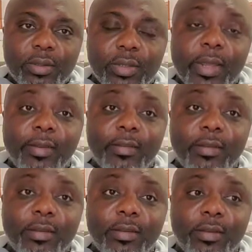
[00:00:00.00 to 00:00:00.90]
that
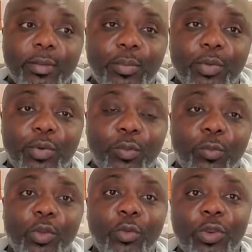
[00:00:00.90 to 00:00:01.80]
is the period
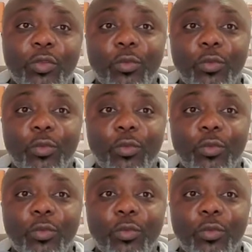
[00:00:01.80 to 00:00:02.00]
when you need to